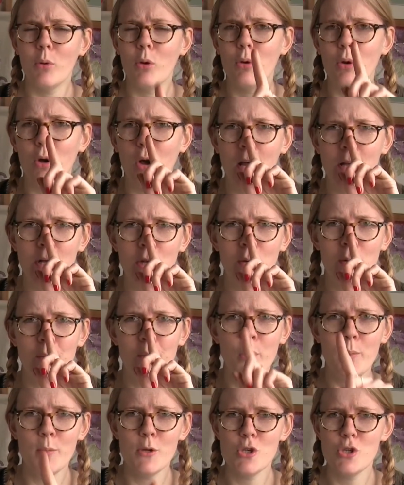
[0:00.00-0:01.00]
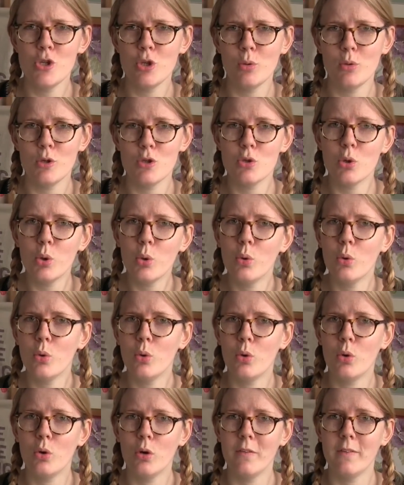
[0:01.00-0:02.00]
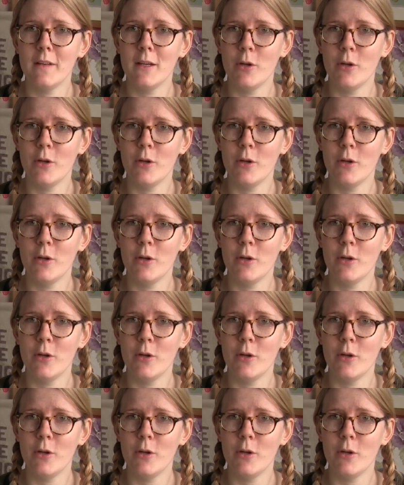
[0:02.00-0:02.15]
But I know I promised you a tour of